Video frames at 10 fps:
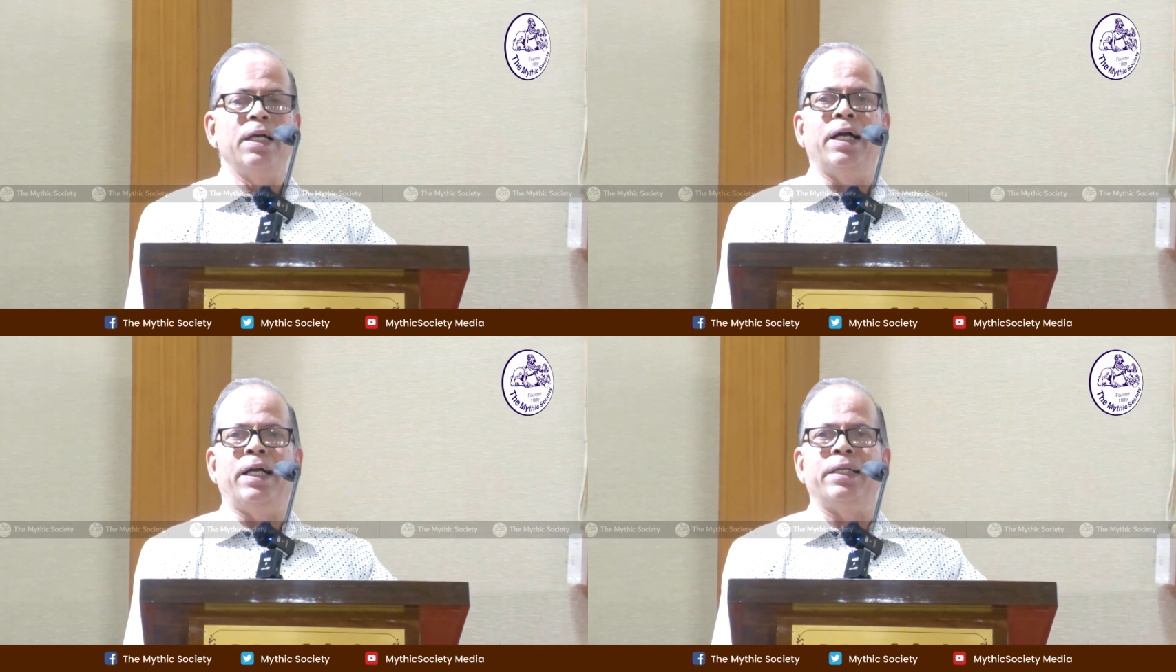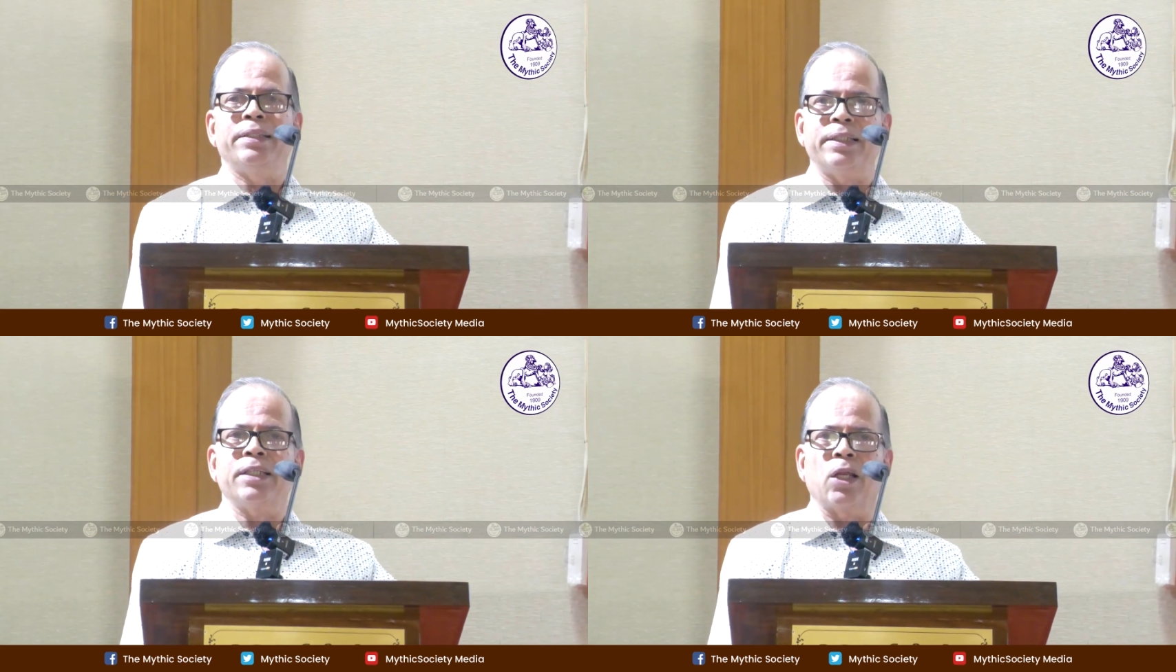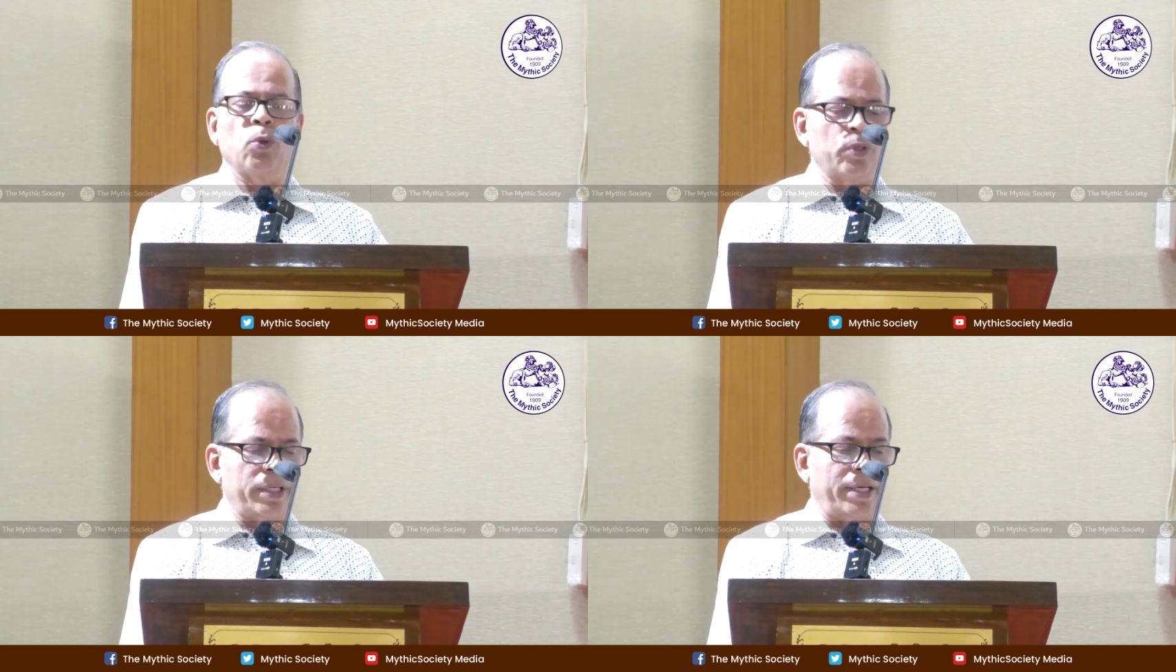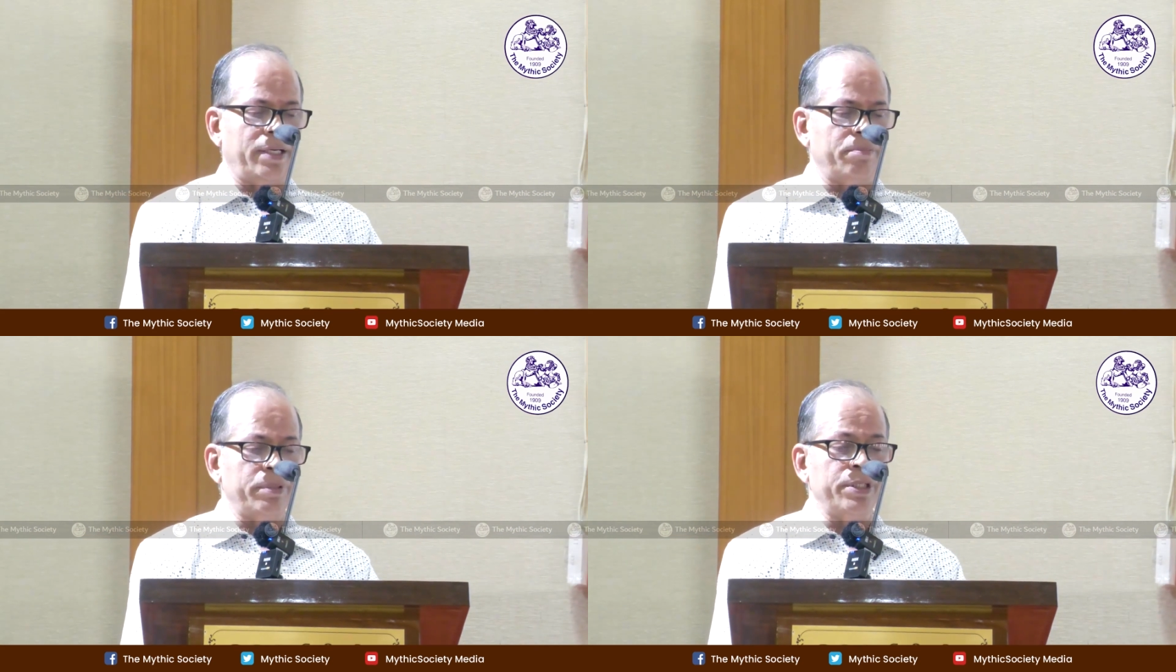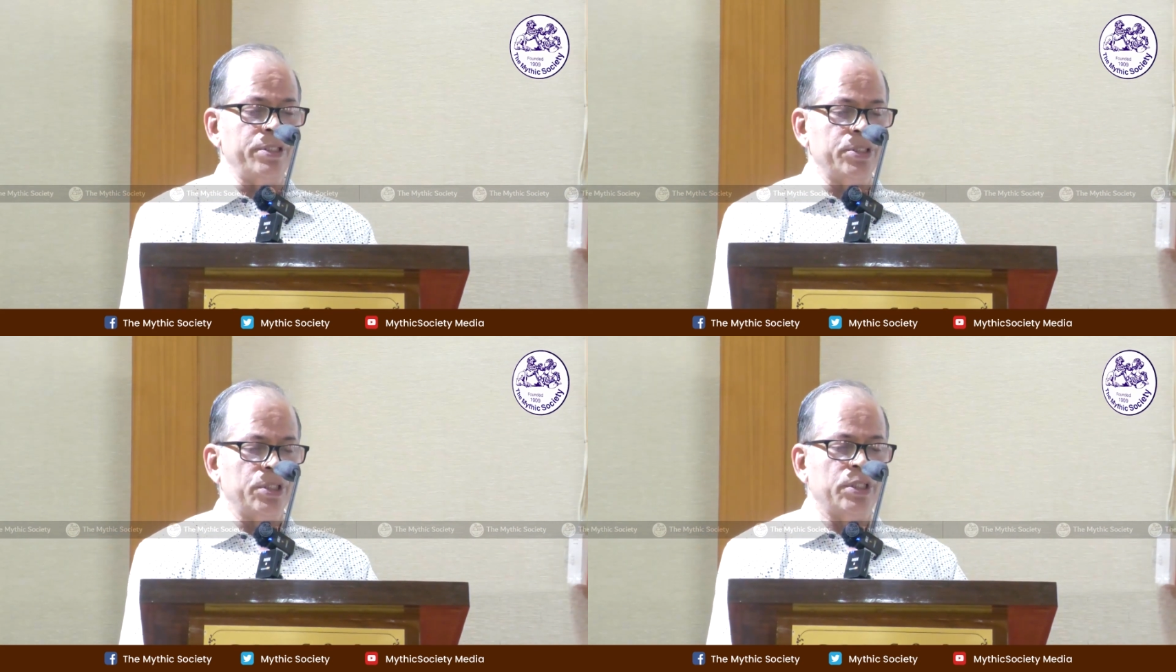and that alone can
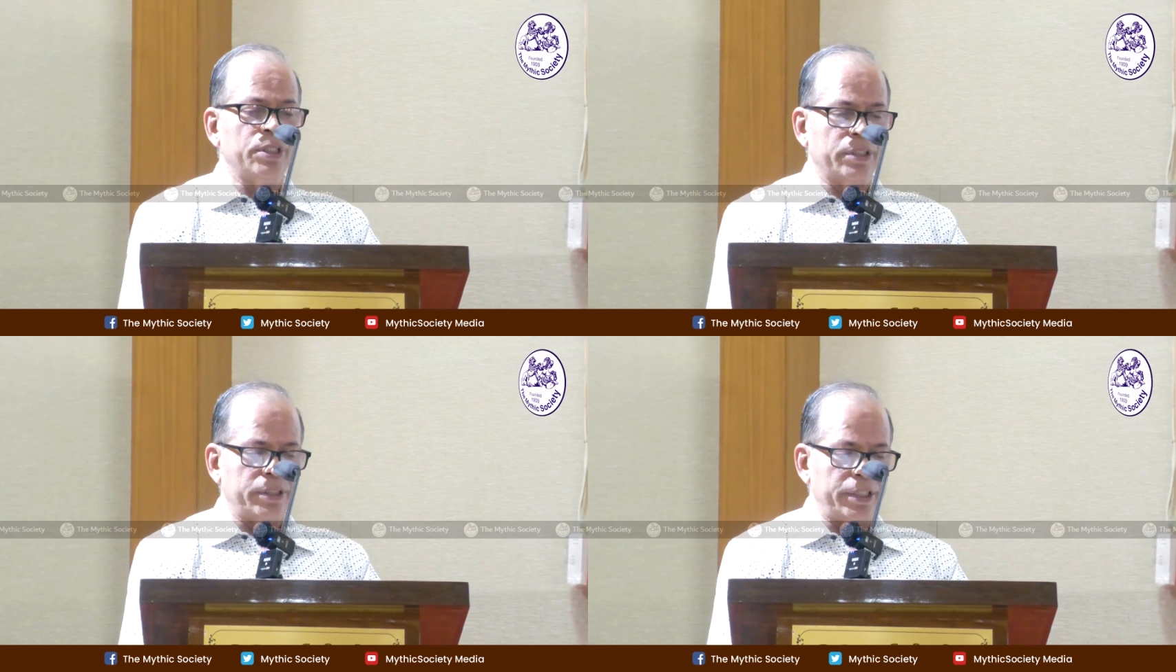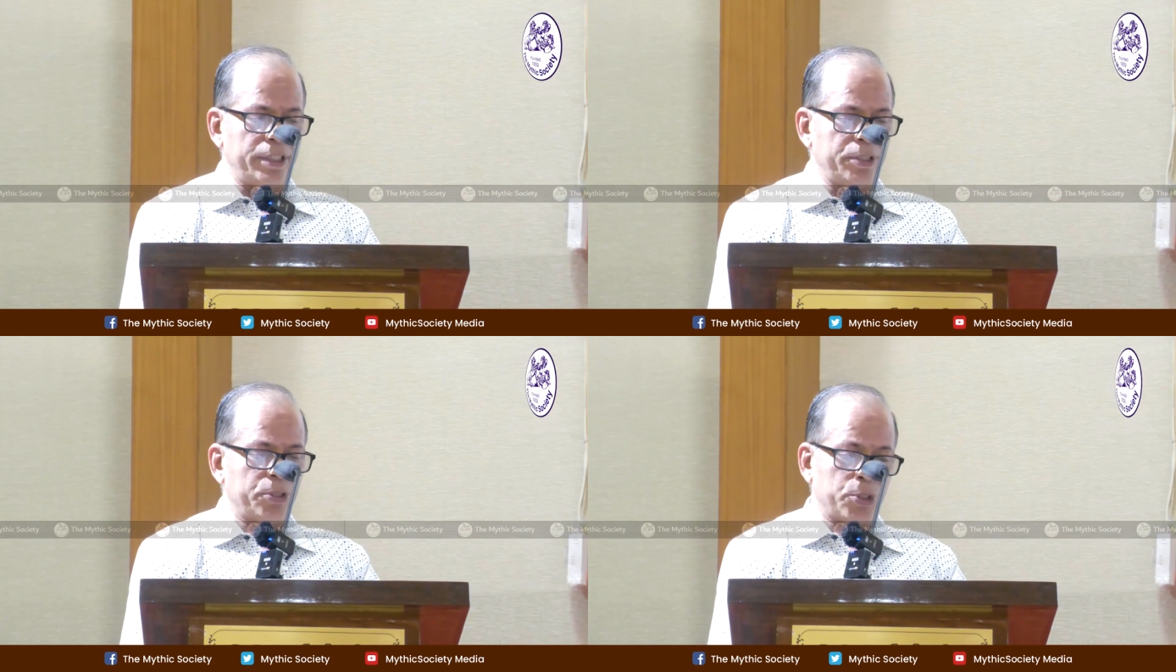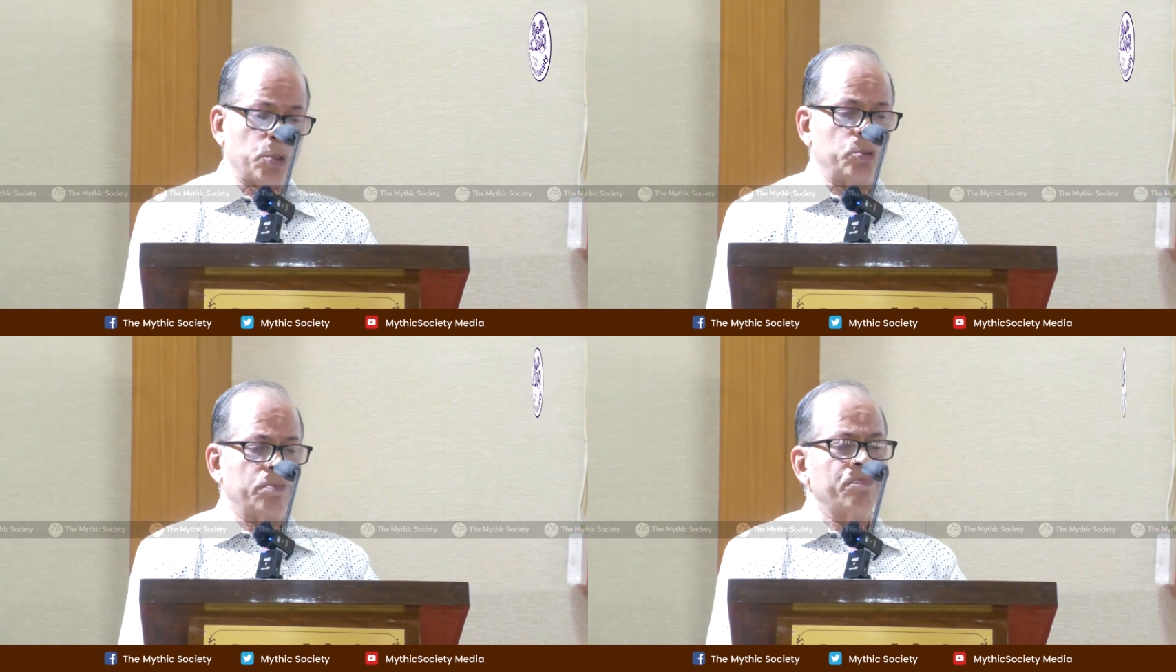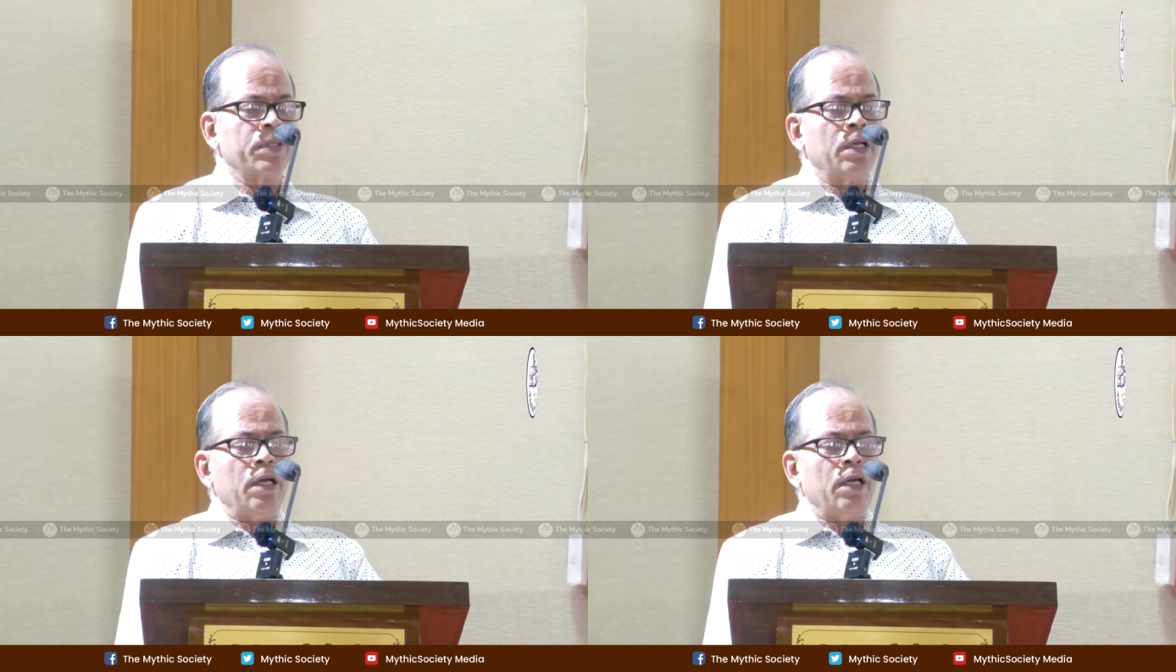be the truth.